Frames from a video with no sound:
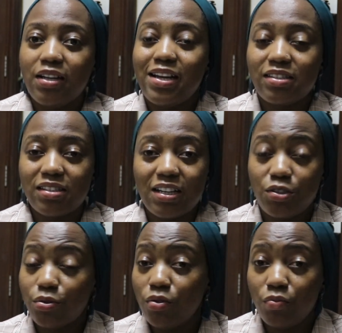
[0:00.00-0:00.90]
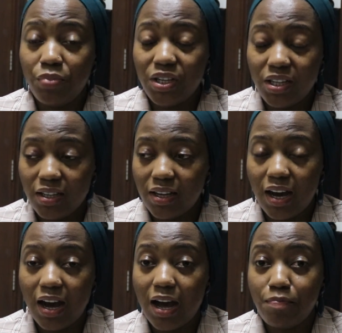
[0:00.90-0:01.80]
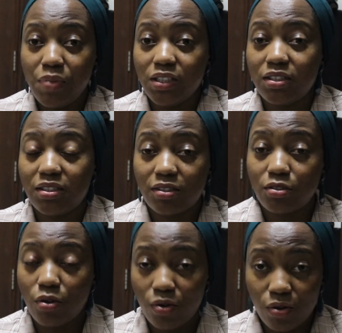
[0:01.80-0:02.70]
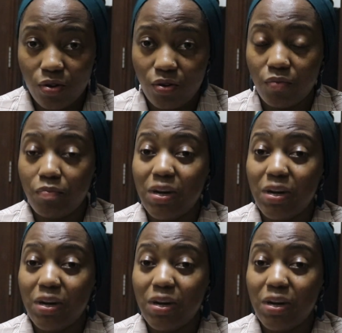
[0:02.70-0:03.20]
The start will be a bit slow,